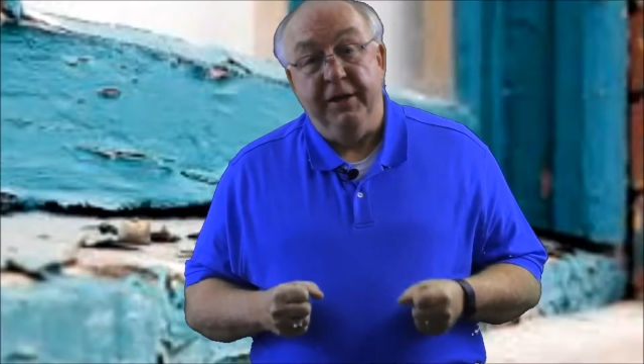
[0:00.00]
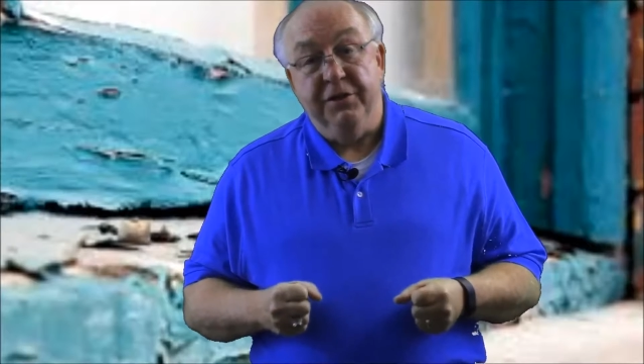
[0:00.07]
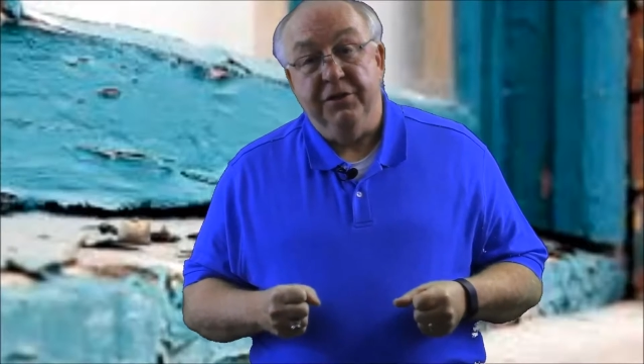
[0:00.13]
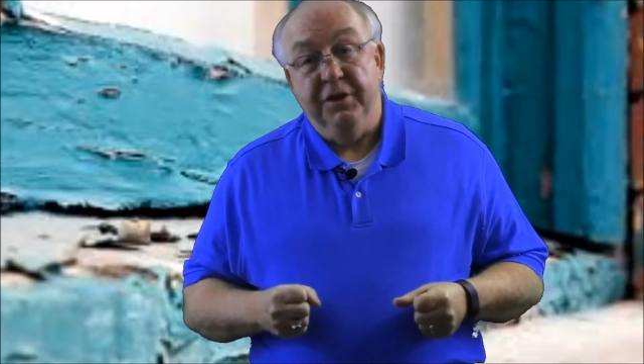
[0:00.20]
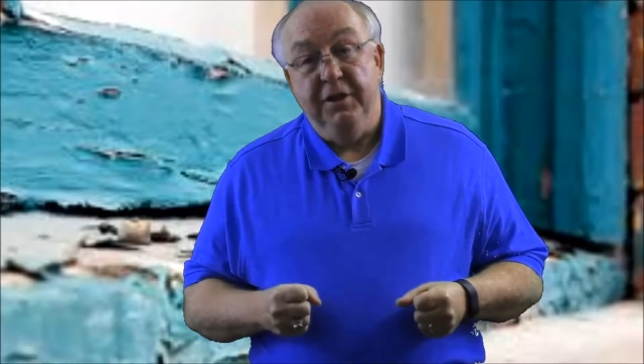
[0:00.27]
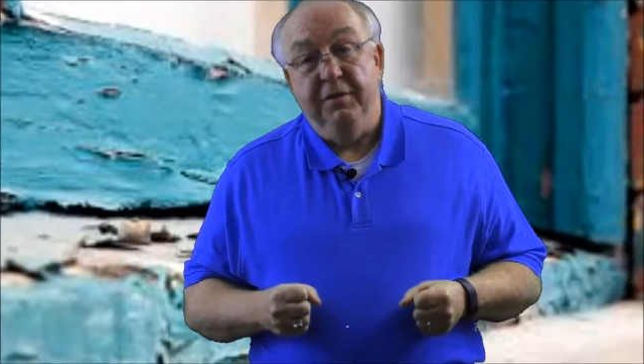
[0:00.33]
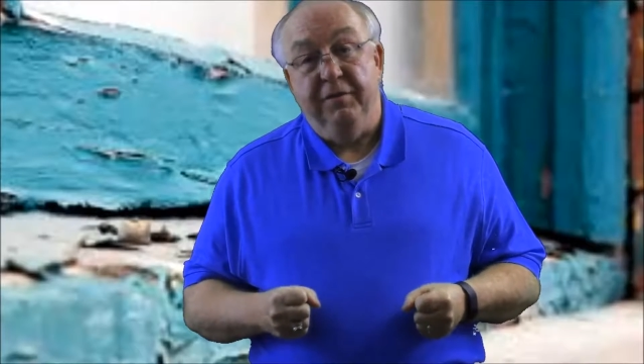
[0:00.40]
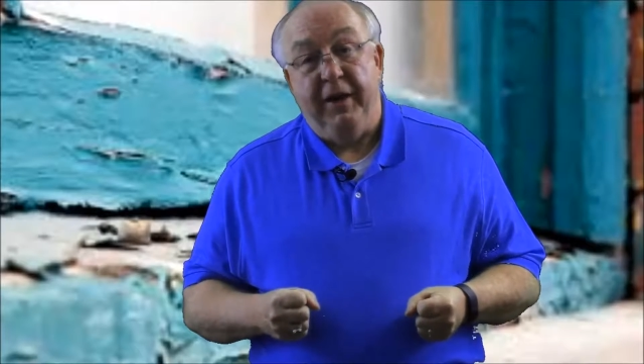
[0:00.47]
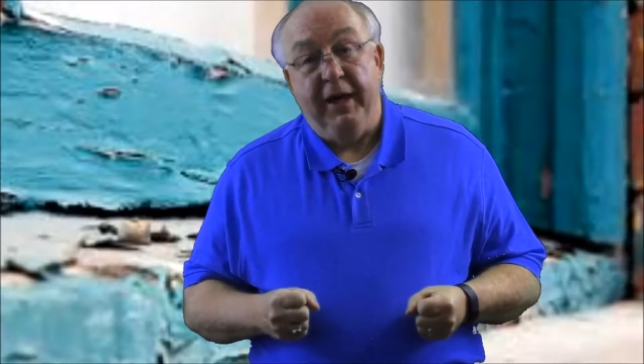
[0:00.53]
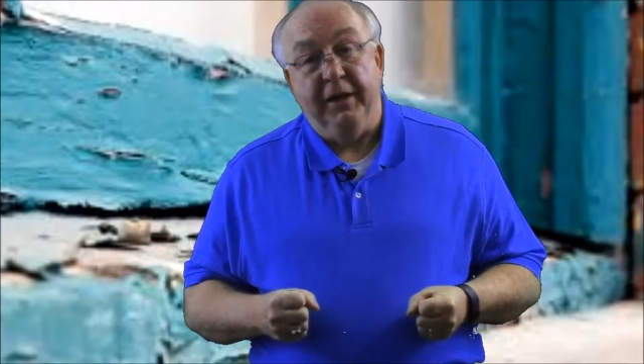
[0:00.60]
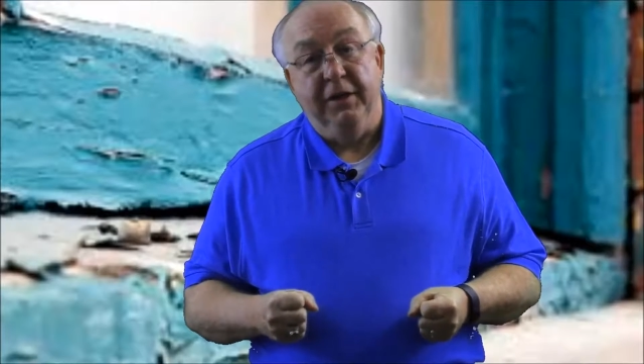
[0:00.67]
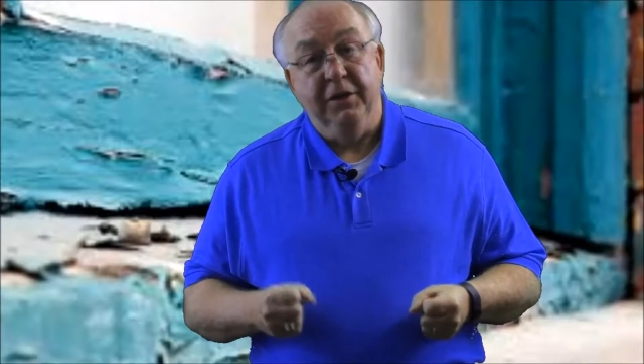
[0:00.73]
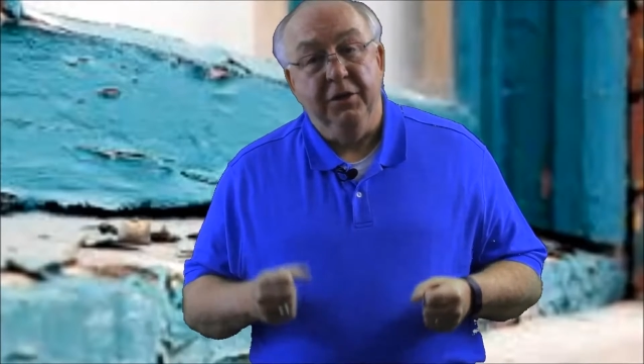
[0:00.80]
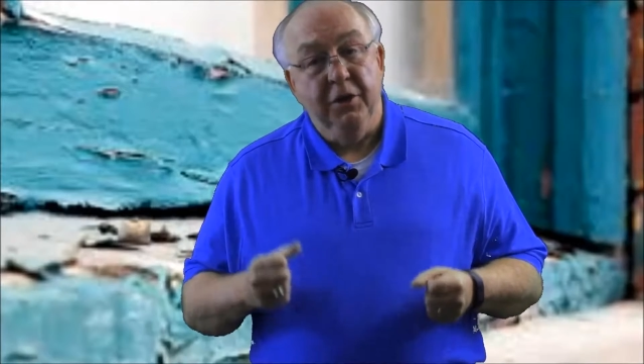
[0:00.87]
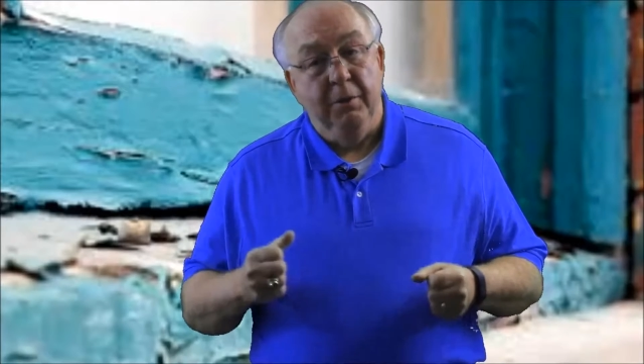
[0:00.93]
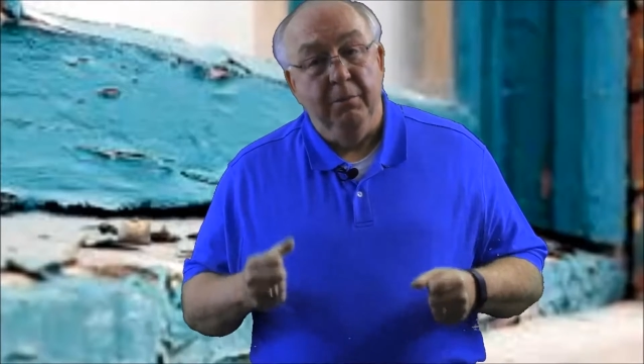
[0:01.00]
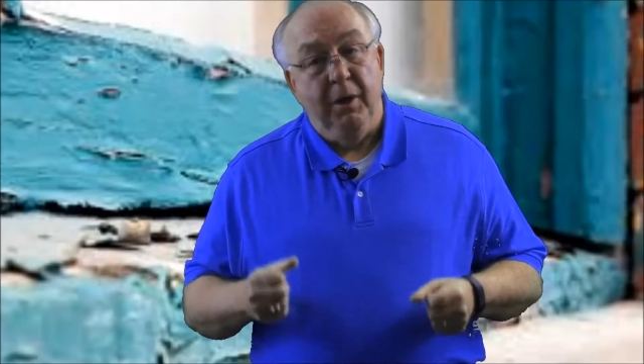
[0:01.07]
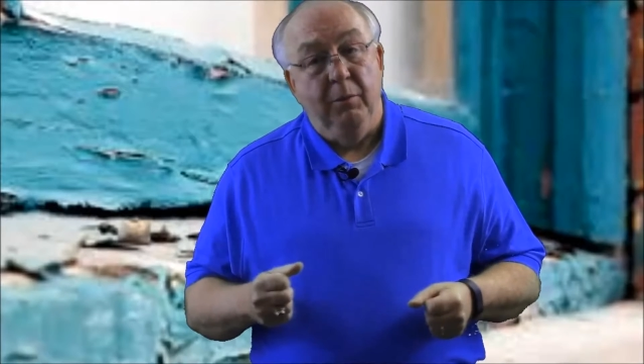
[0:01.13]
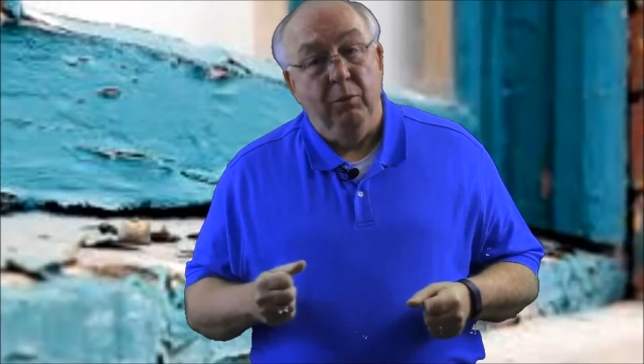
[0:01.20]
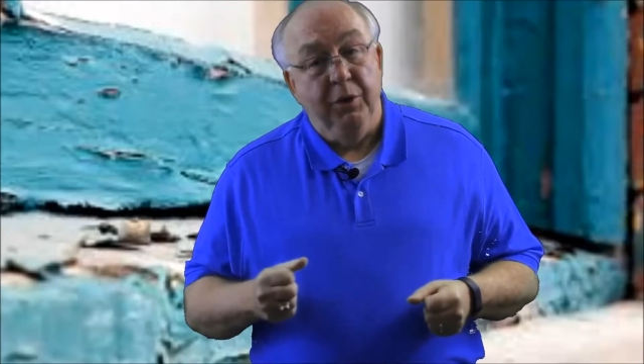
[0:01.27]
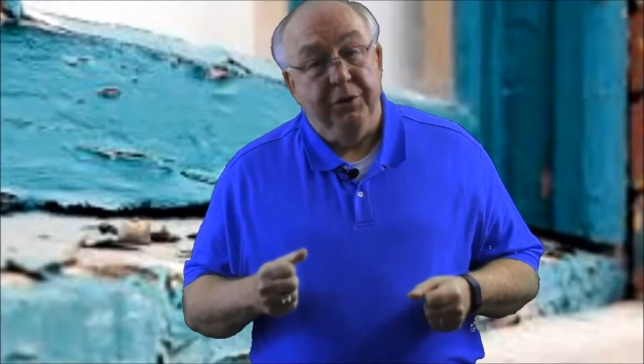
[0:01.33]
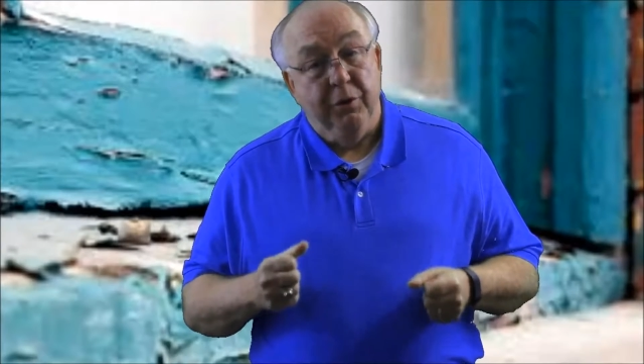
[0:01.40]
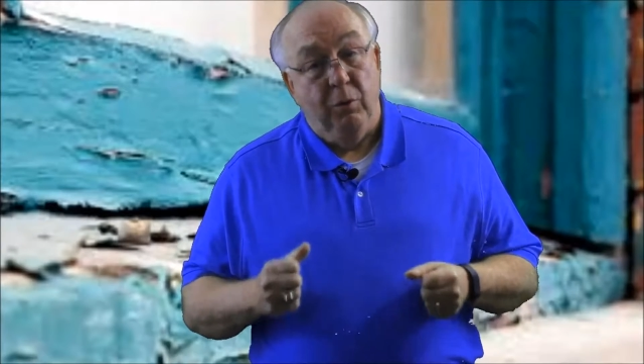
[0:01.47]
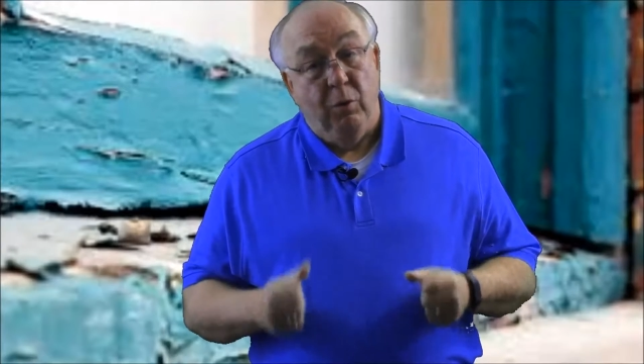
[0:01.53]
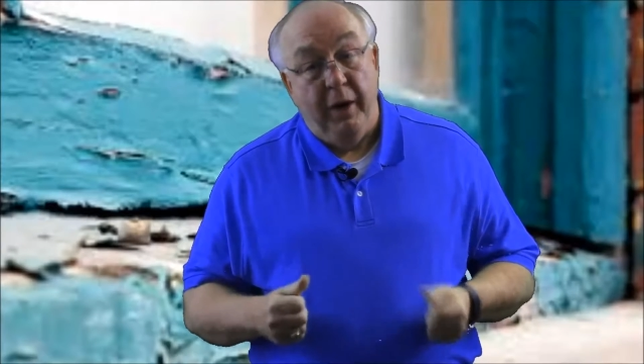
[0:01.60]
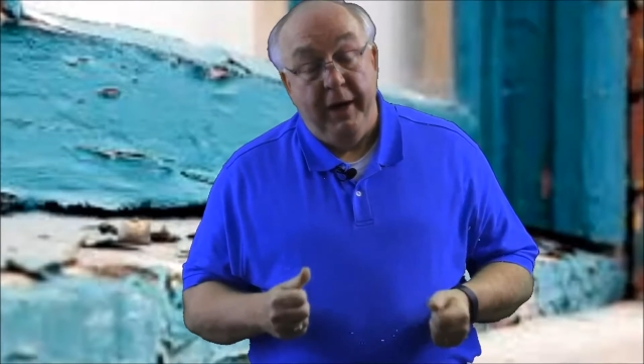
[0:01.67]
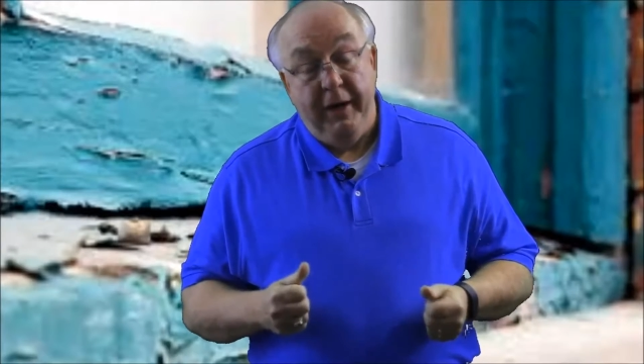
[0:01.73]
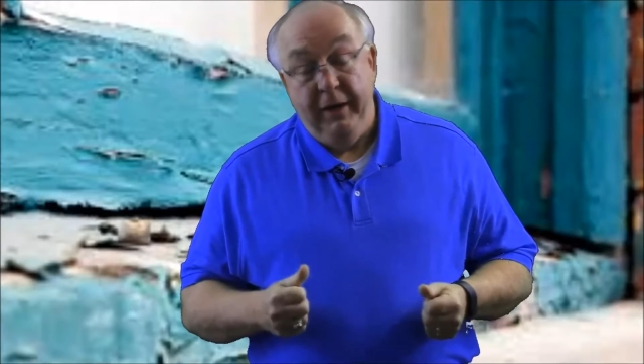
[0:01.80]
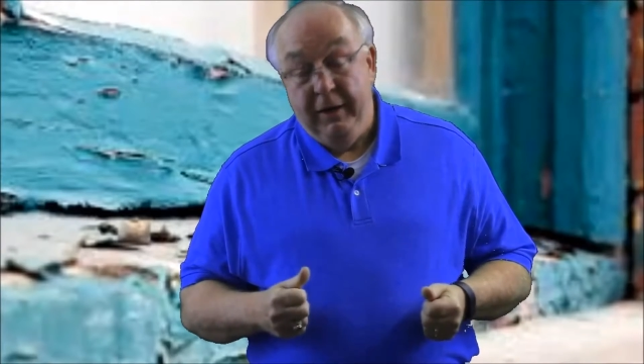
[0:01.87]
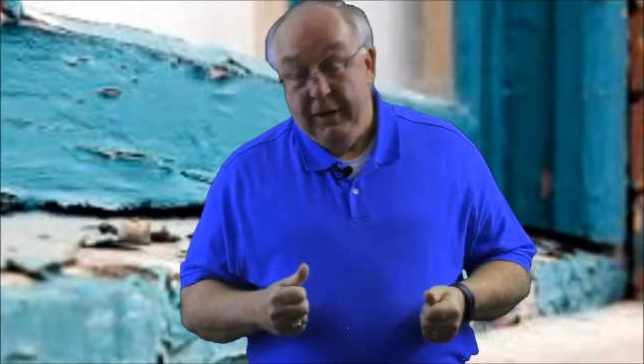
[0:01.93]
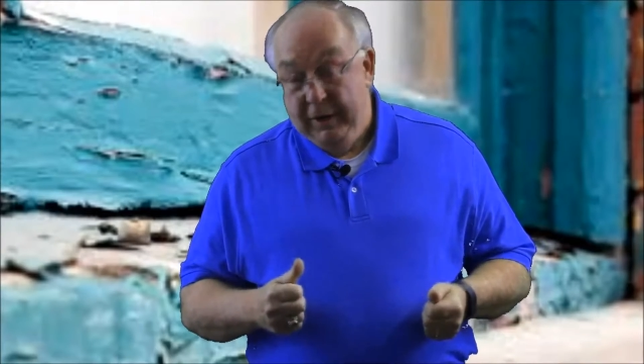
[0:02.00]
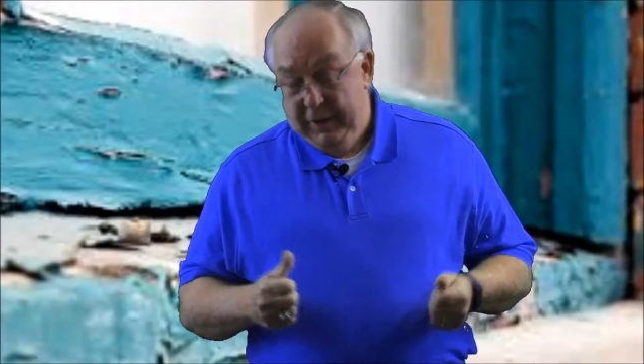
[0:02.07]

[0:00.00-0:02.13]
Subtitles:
to see if I can come up with a way